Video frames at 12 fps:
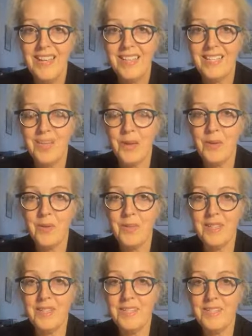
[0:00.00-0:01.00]
So
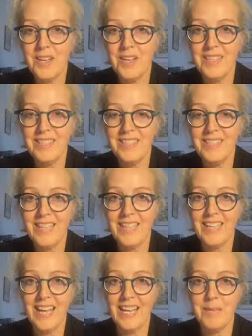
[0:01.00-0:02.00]
the
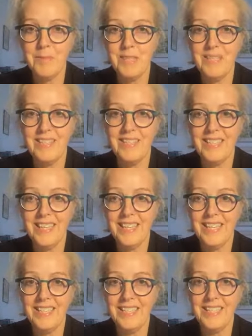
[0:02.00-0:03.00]
certainty element
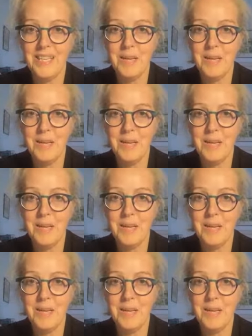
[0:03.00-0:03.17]
is,